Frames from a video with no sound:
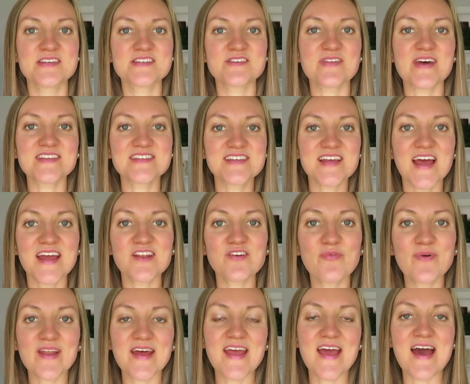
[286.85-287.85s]
So that's kind of
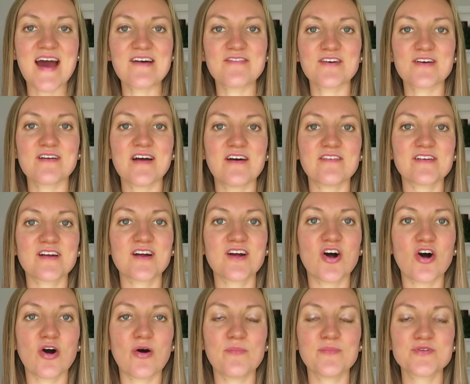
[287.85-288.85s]
what I have around our
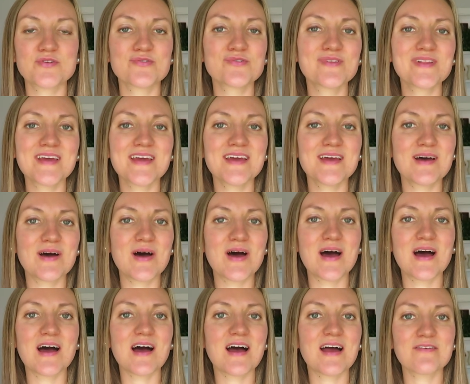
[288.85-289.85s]
home. Truly,
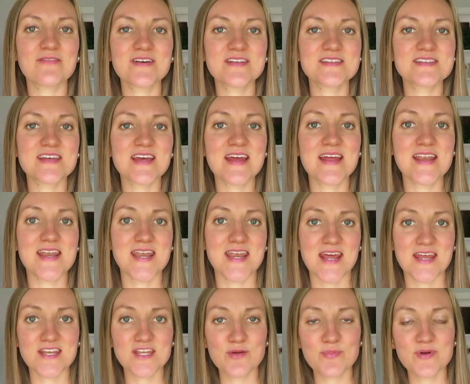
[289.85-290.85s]
I would say
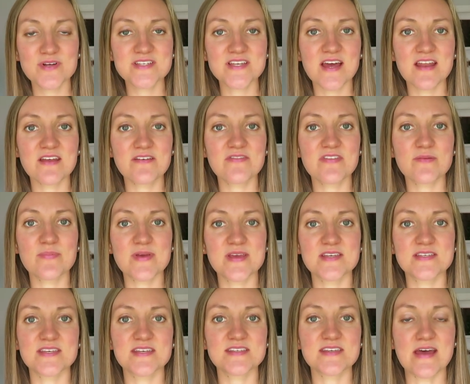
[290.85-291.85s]
ninety percent of the
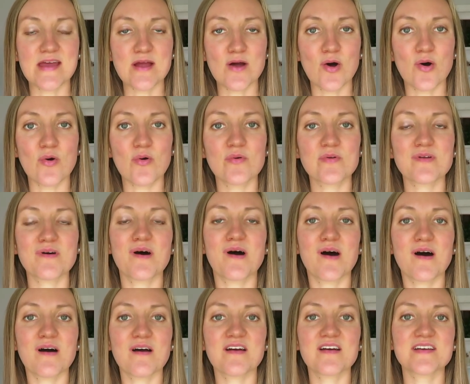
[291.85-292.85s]
pieces I own
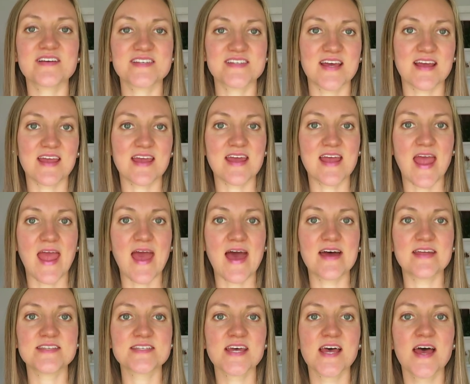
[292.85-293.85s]
are
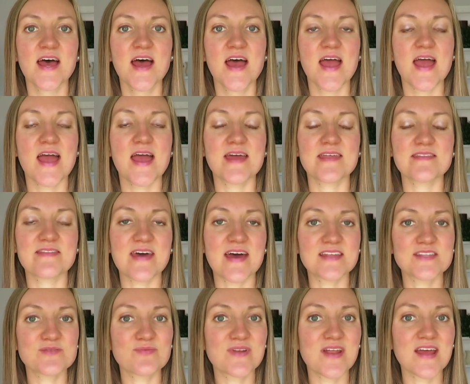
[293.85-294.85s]
secondhand, and
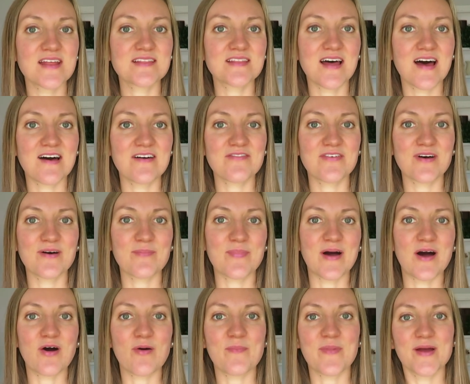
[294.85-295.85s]
that's what I love
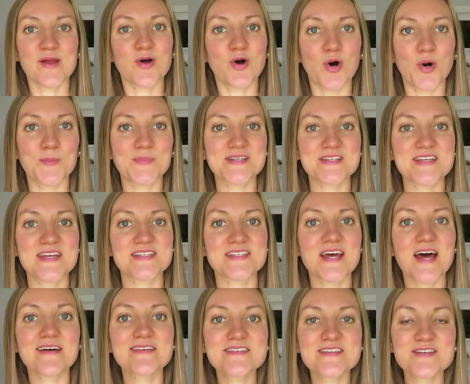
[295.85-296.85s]
about my home is it
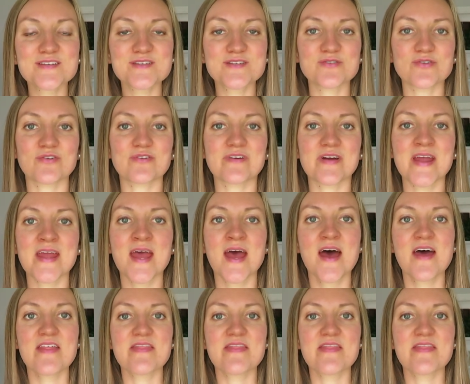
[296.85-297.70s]
tells a story.